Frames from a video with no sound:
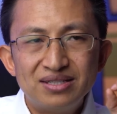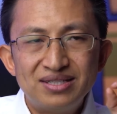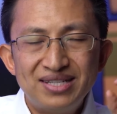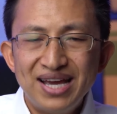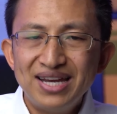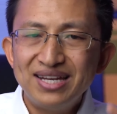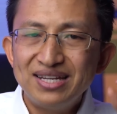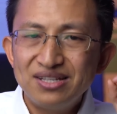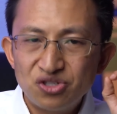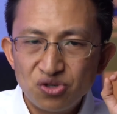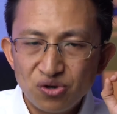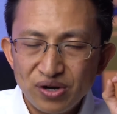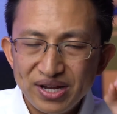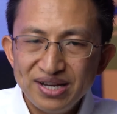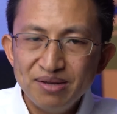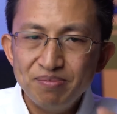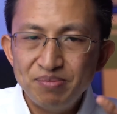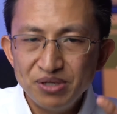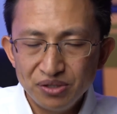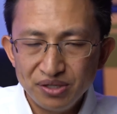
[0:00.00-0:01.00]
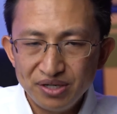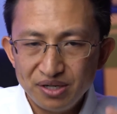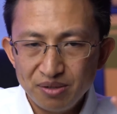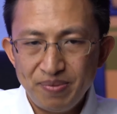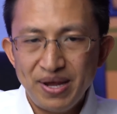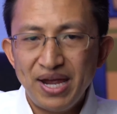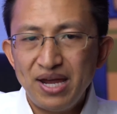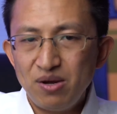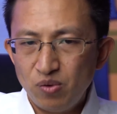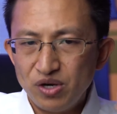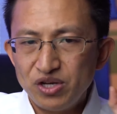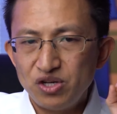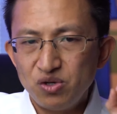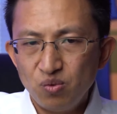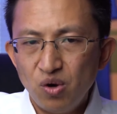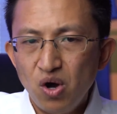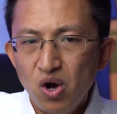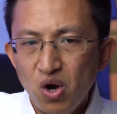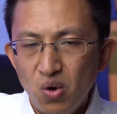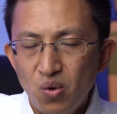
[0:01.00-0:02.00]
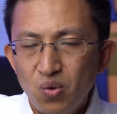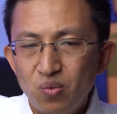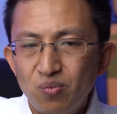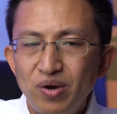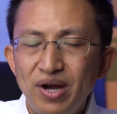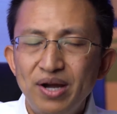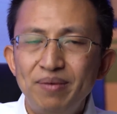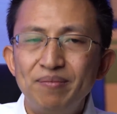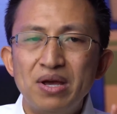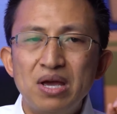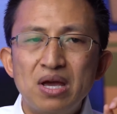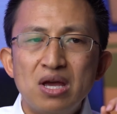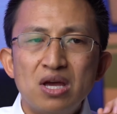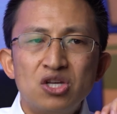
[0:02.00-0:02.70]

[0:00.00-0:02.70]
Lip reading: debt is your inability to pay what you owe, right?